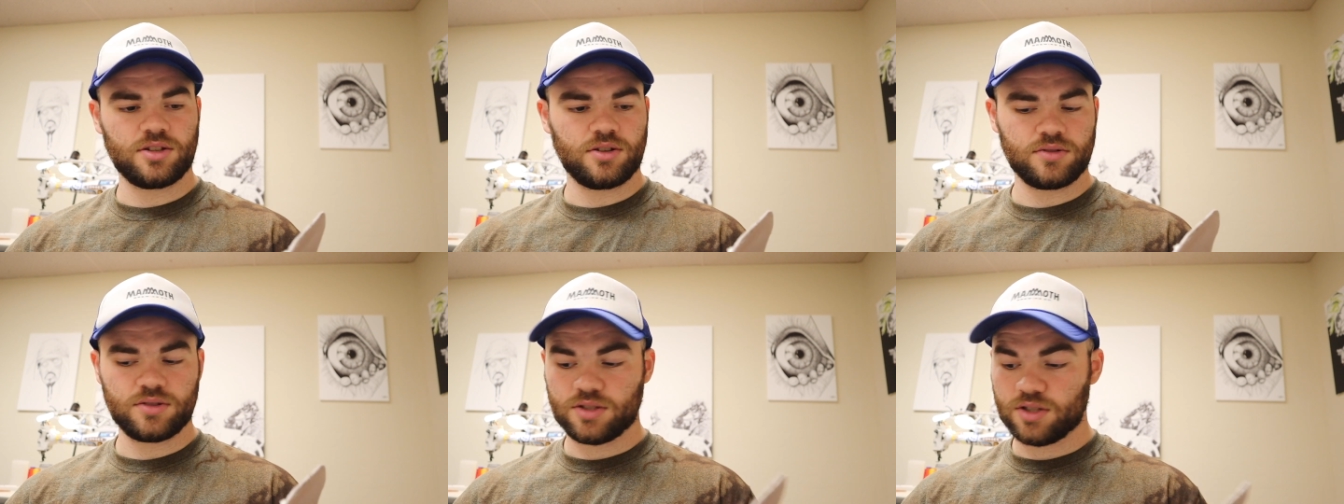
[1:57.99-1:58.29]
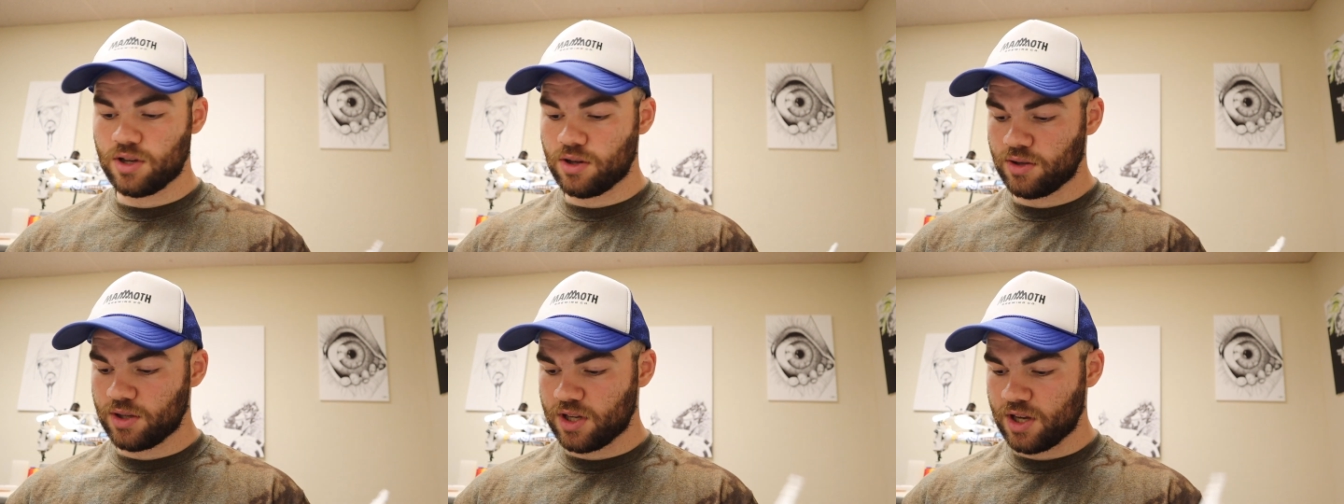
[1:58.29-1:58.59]
So it's
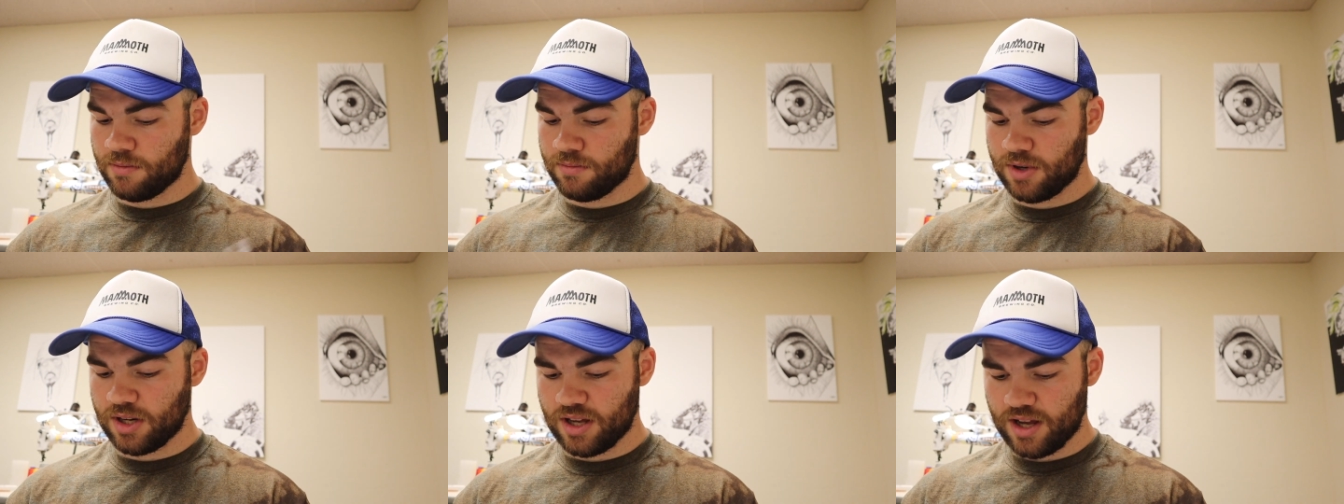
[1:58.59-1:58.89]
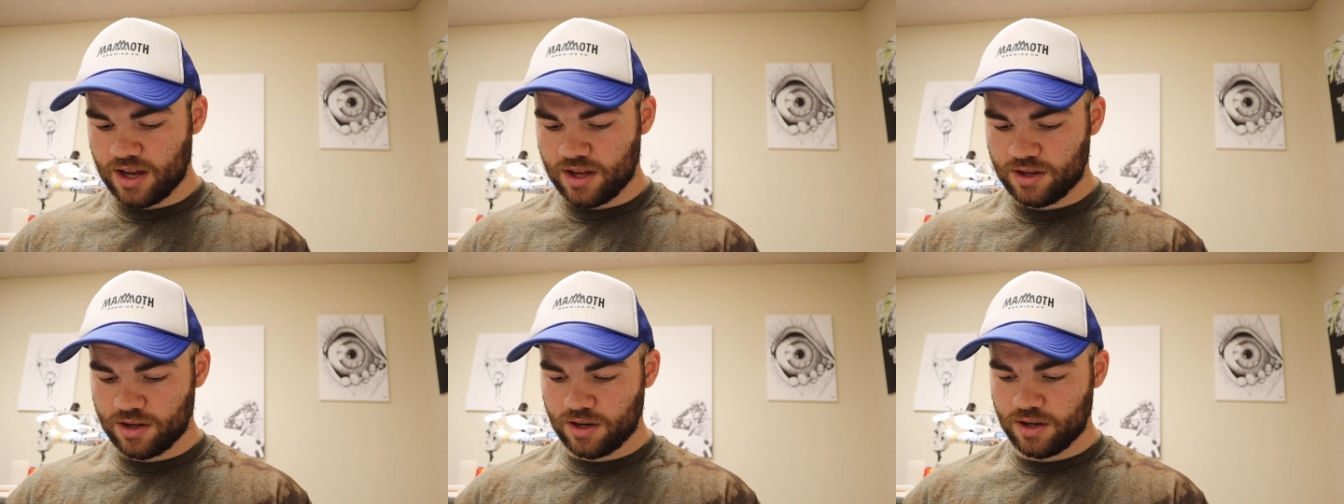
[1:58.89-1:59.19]
slowly coming
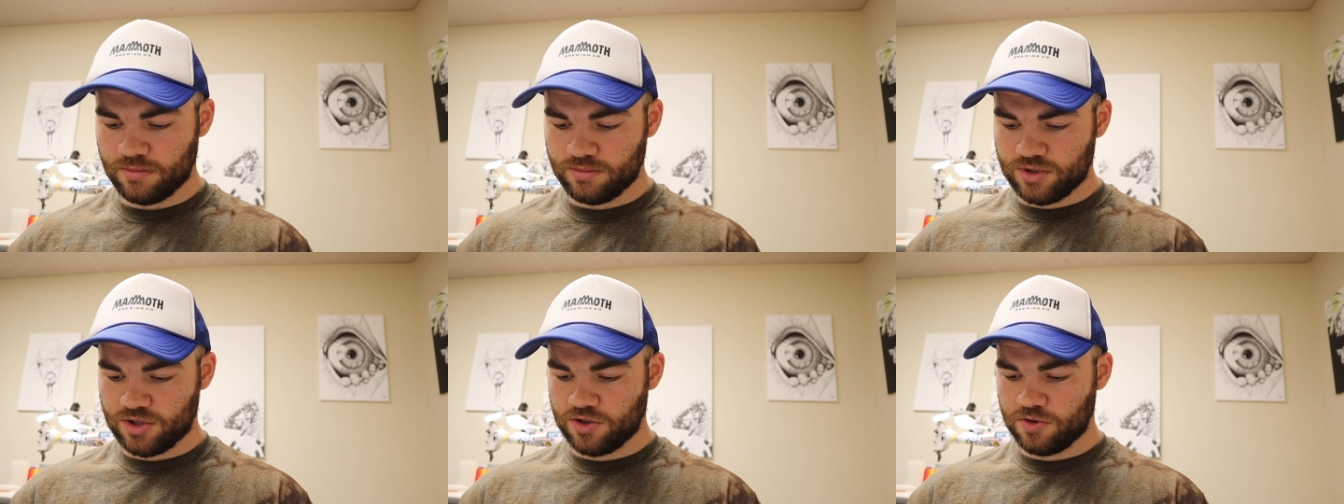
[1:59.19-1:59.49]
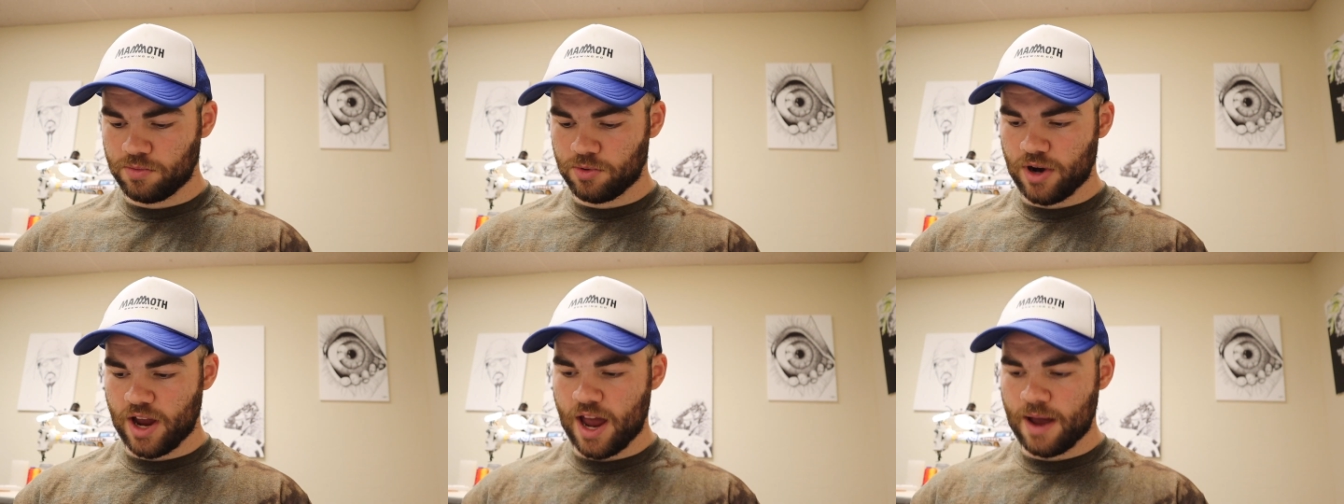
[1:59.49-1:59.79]
together. I'm
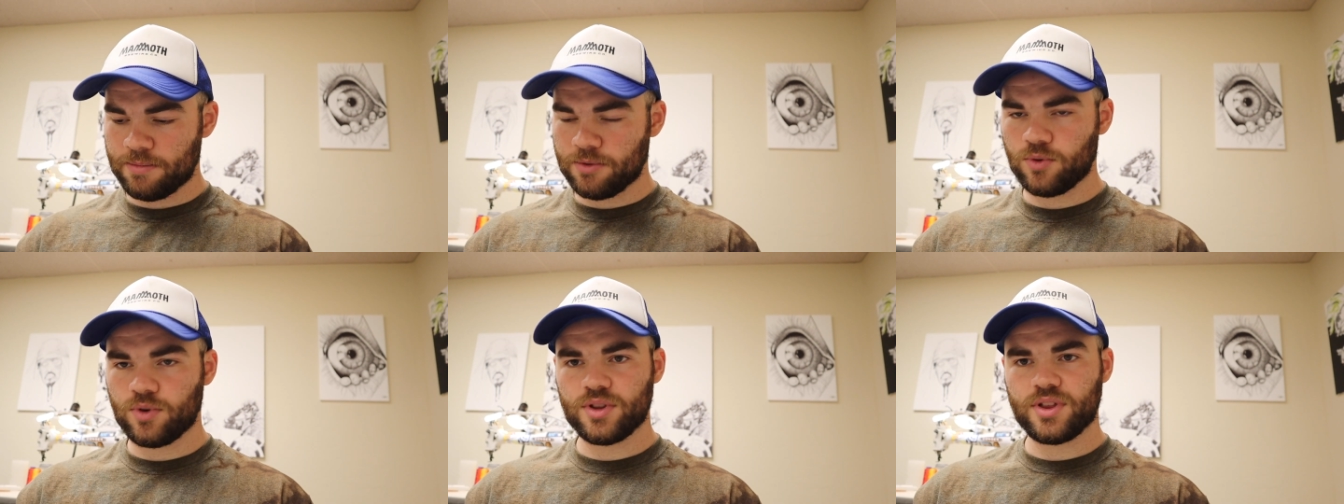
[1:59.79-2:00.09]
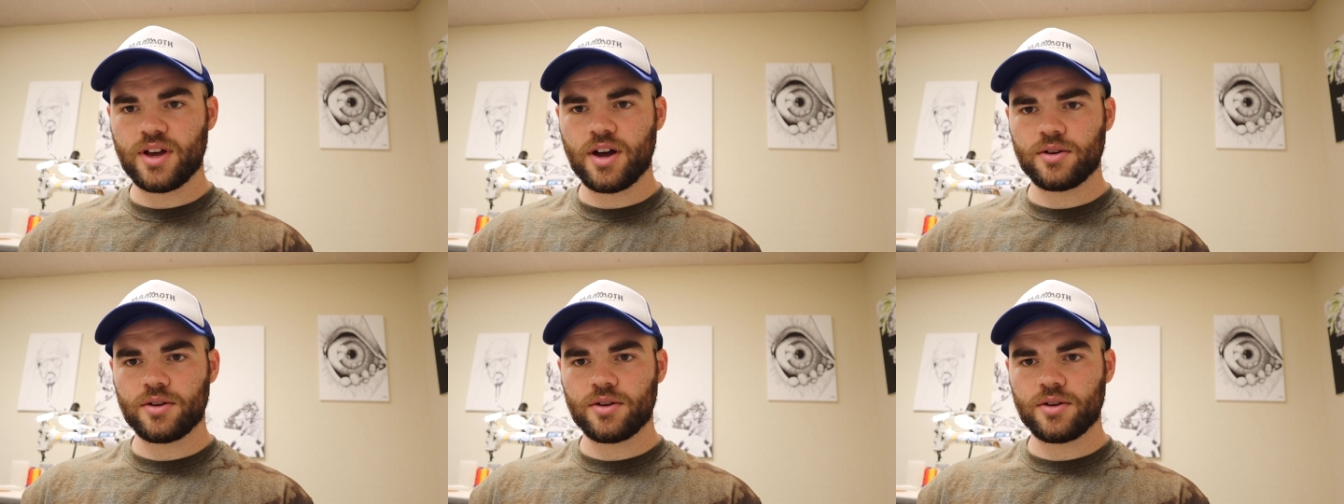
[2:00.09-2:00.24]
super happy with